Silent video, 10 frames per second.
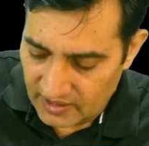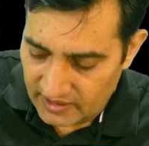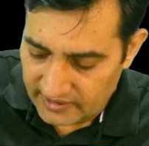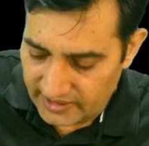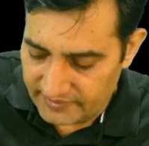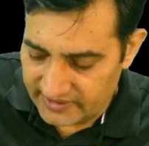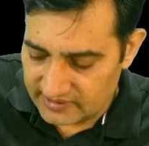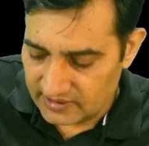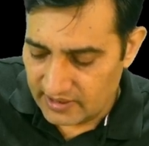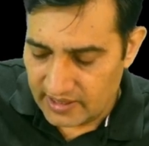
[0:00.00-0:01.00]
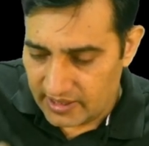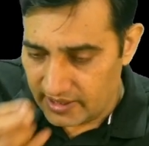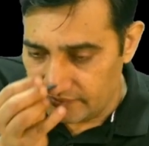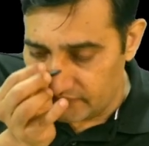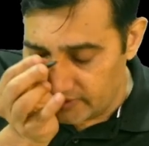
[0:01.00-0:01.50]
That means
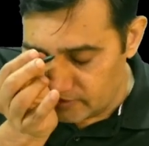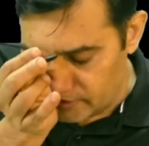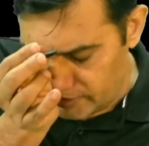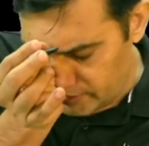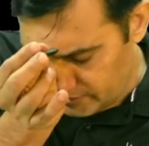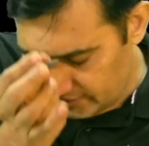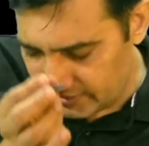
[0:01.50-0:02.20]
if there is a